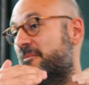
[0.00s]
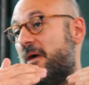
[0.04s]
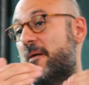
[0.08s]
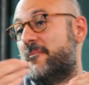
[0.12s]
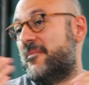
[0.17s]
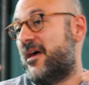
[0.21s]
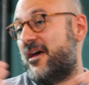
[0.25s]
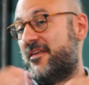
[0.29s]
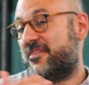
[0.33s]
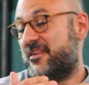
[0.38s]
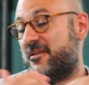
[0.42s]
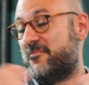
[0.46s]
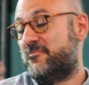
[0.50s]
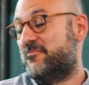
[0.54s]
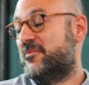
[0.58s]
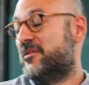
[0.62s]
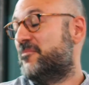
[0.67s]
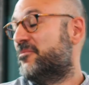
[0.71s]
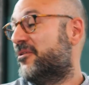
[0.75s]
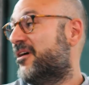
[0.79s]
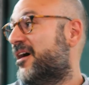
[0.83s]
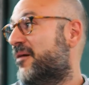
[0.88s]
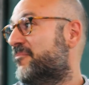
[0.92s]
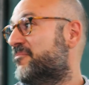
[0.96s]
and I think
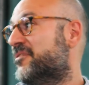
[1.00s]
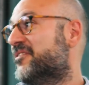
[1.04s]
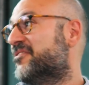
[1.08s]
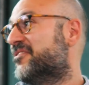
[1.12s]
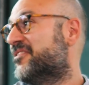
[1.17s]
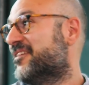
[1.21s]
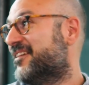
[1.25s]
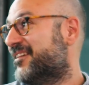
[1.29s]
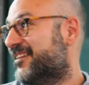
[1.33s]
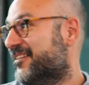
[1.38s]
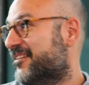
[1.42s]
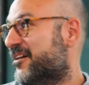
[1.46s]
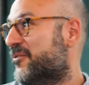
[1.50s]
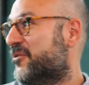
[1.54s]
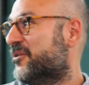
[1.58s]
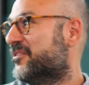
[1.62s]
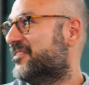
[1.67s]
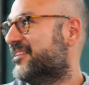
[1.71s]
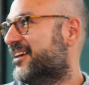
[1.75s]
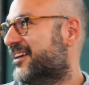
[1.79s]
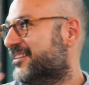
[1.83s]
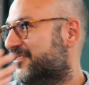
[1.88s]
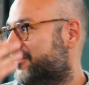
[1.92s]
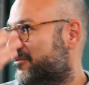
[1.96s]
people have been thinking
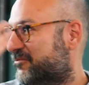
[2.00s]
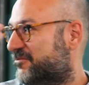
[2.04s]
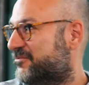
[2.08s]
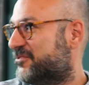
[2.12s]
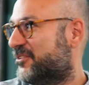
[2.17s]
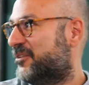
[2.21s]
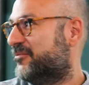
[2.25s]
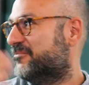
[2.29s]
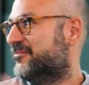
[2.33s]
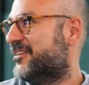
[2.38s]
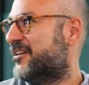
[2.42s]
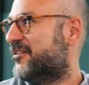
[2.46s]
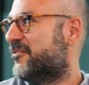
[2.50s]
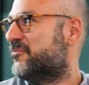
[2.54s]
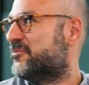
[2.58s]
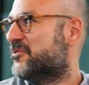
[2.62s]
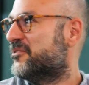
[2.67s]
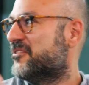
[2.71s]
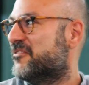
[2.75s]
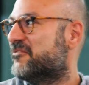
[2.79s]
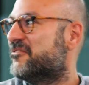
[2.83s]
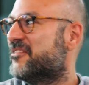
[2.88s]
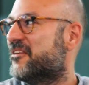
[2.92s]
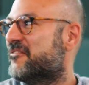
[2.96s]
about that from, I don't know,
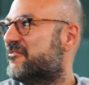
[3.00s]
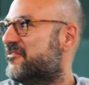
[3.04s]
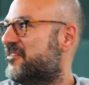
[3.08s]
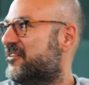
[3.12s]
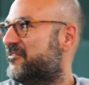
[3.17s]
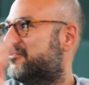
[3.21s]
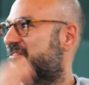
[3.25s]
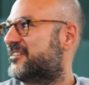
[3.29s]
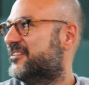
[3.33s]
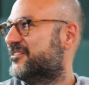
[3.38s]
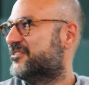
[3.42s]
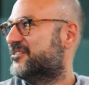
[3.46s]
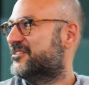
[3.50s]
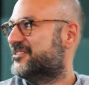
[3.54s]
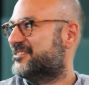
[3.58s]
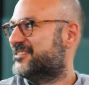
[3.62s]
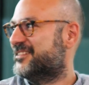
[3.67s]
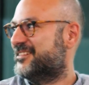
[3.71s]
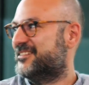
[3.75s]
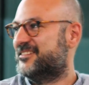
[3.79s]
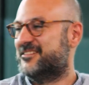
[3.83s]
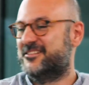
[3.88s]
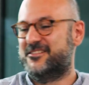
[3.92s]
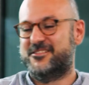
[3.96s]
probably the 50s or
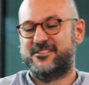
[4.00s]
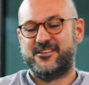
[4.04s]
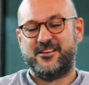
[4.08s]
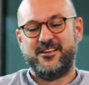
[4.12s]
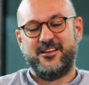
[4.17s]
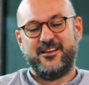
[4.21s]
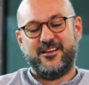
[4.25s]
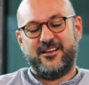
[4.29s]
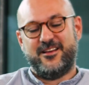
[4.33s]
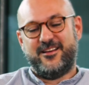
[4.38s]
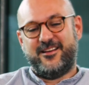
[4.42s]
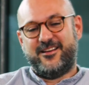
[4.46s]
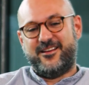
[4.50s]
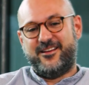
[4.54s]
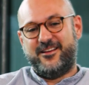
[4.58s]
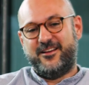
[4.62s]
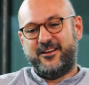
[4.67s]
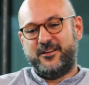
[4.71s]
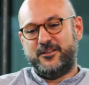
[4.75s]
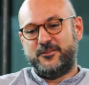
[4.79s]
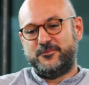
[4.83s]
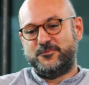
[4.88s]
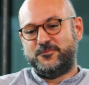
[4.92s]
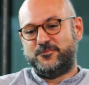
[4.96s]
the
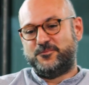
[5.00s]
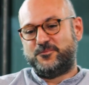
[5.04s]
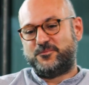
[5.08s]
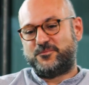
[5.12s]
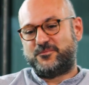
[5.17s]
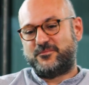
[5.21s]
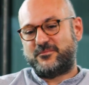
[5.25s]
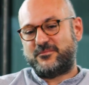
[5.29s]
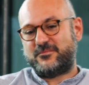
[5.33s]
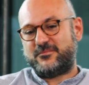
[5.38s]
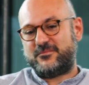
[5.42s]
60s.